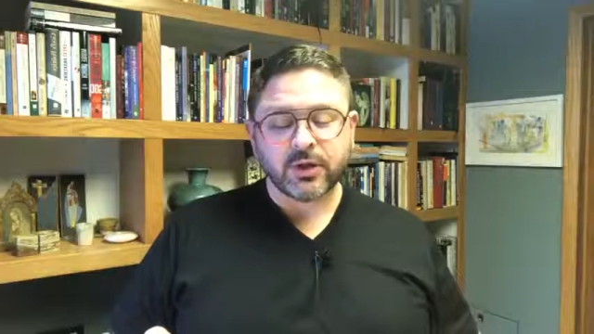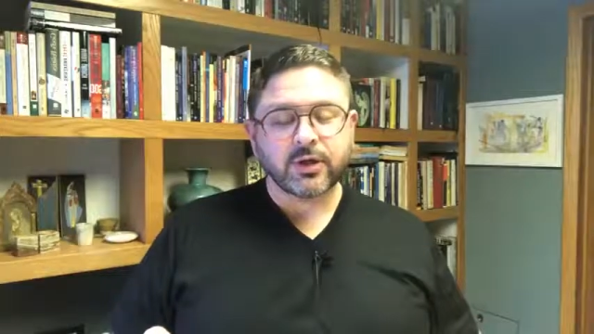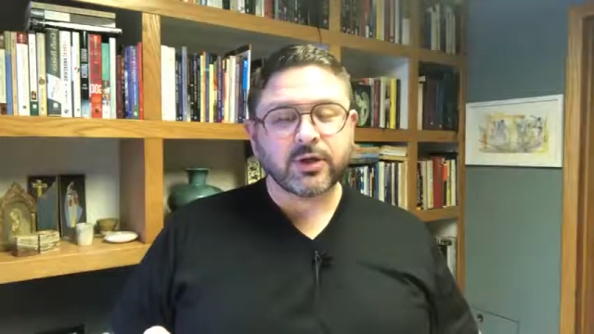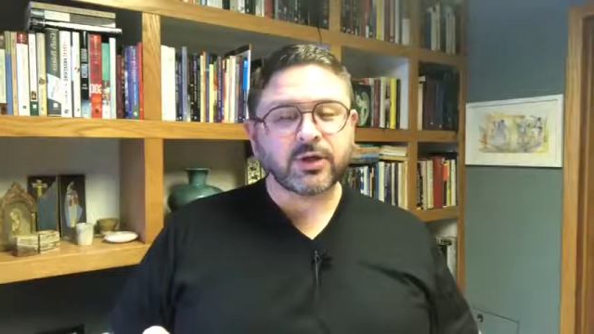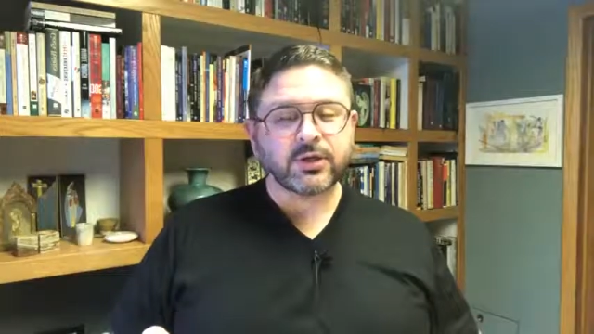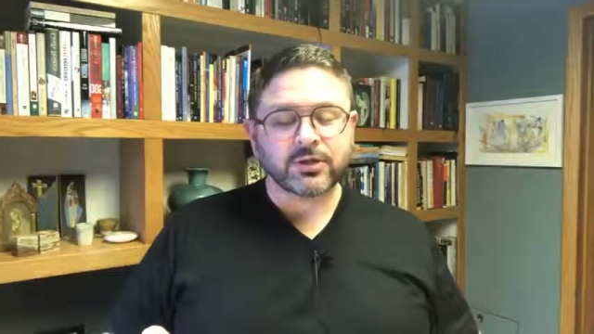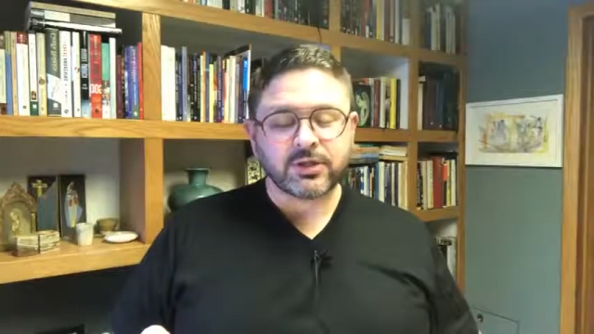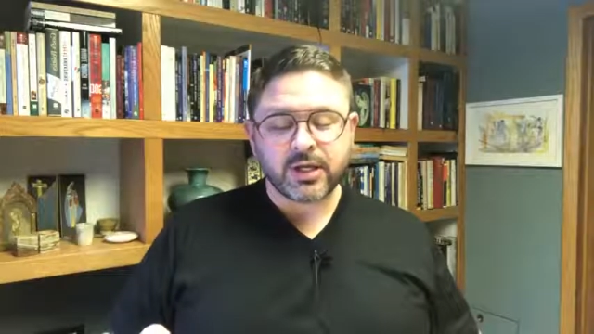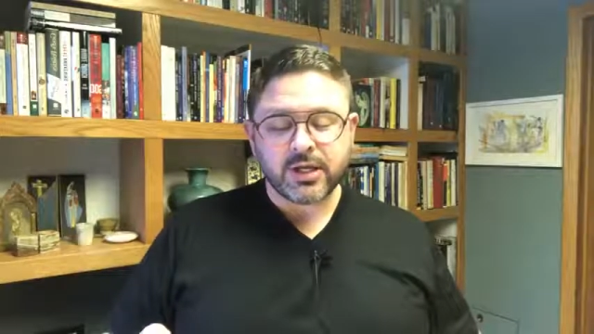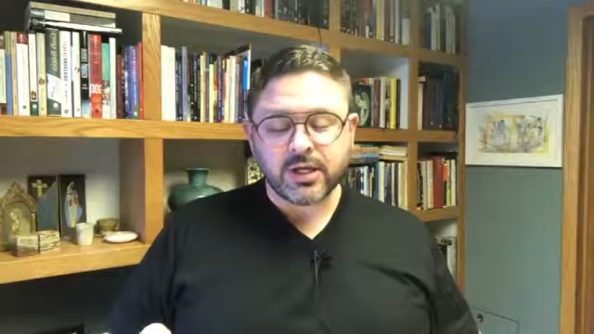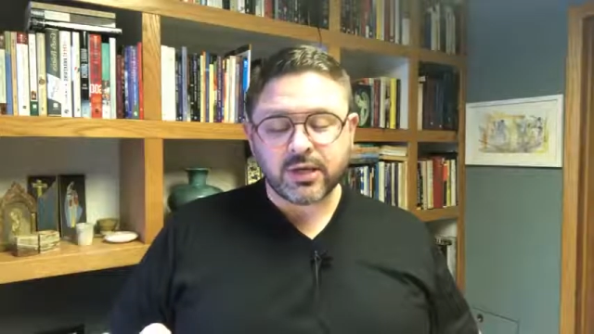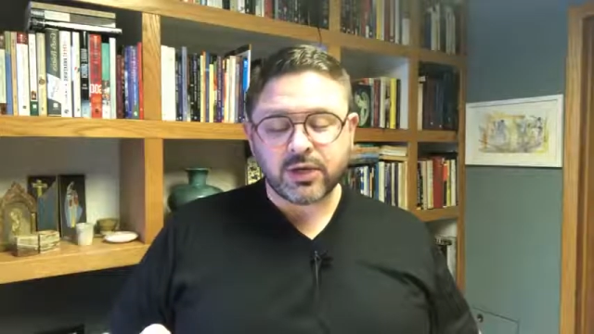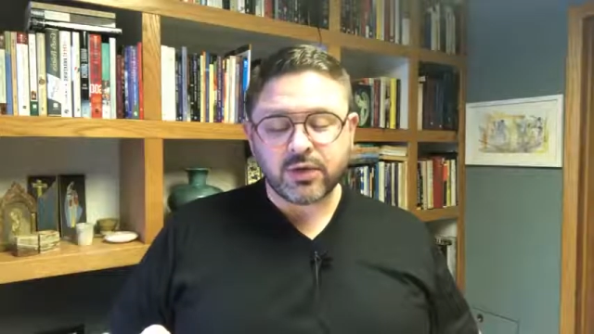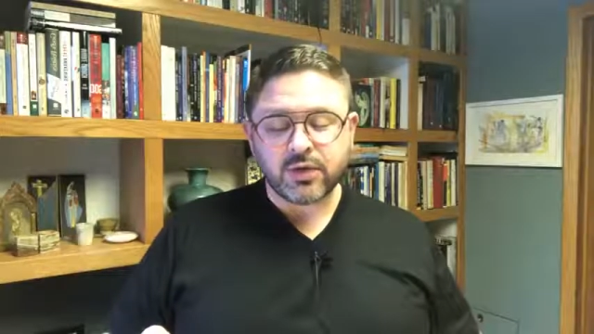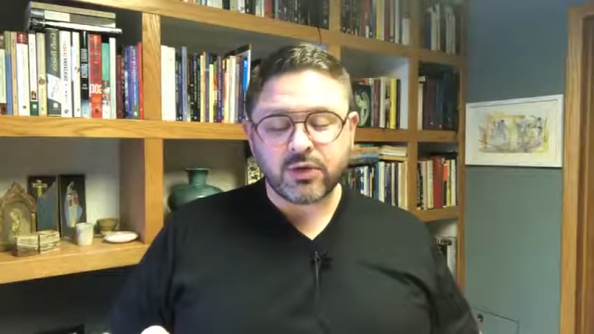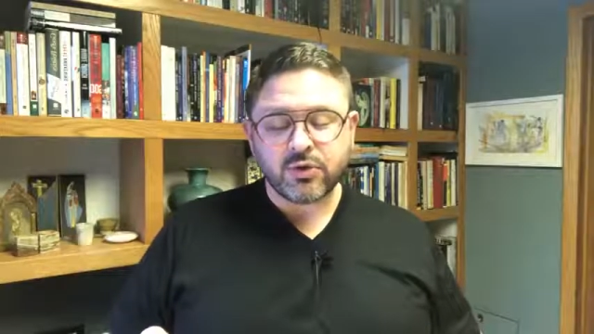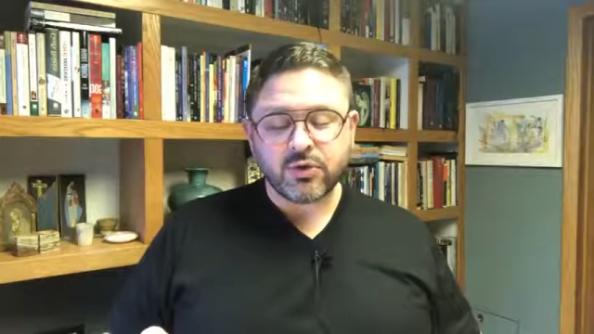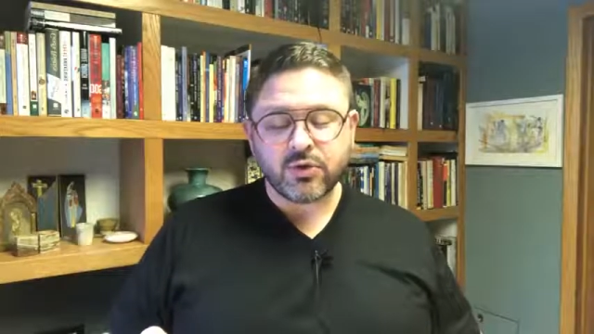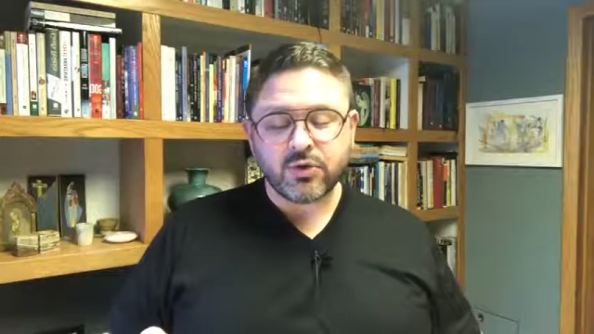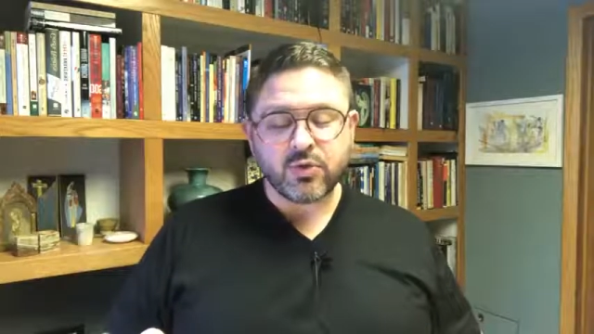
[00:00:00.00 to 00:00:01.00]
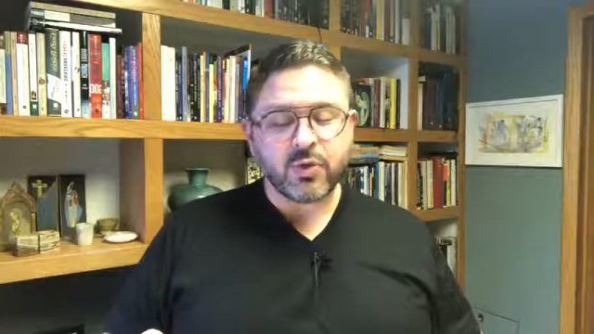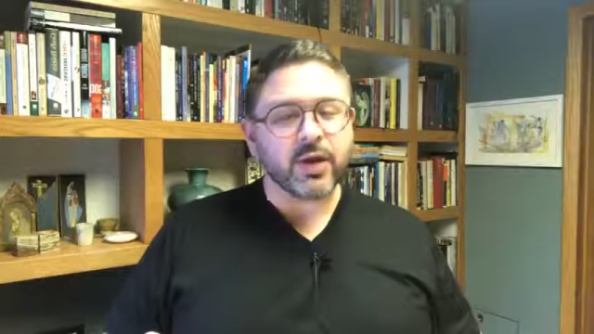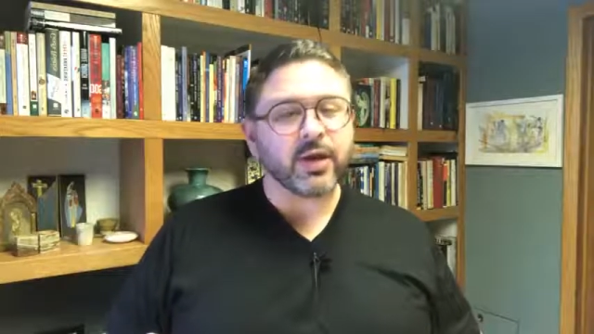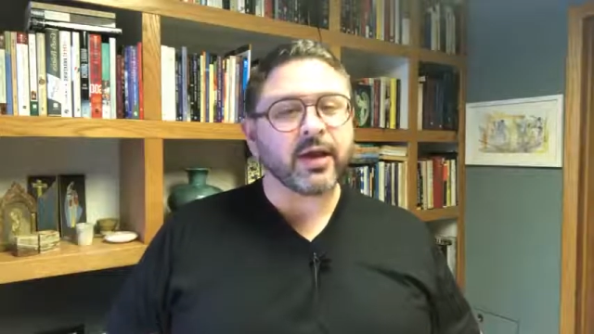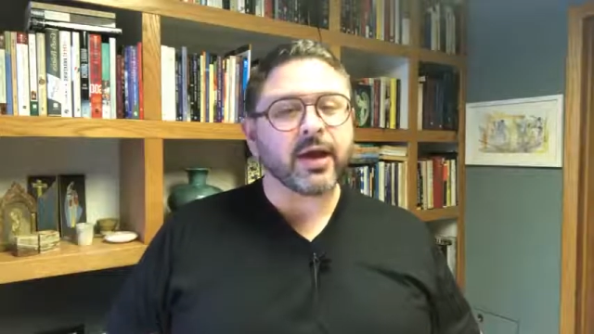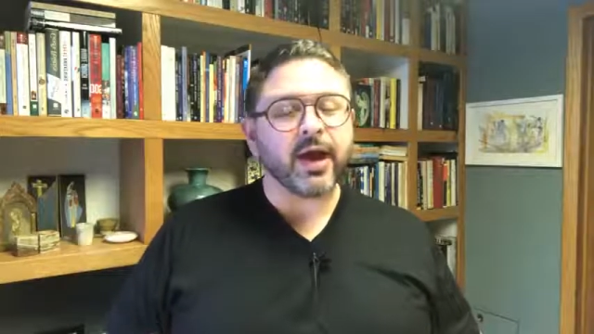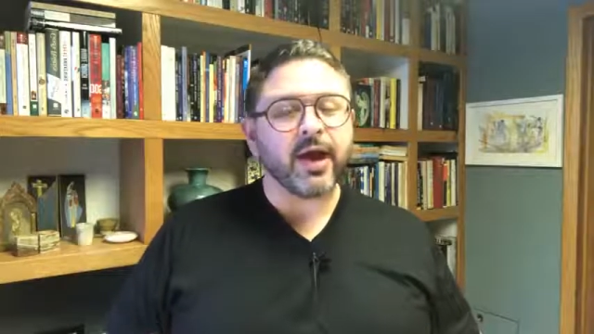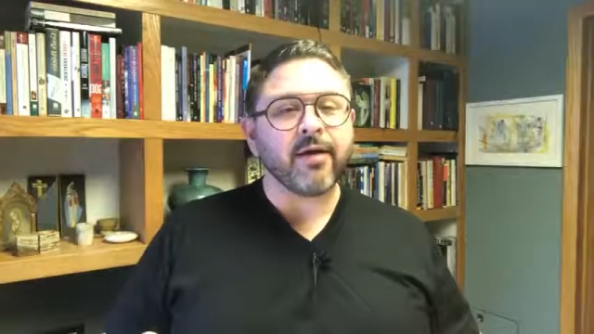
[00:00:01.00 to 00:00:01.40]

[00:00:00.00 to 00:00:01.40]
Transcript: to seek you in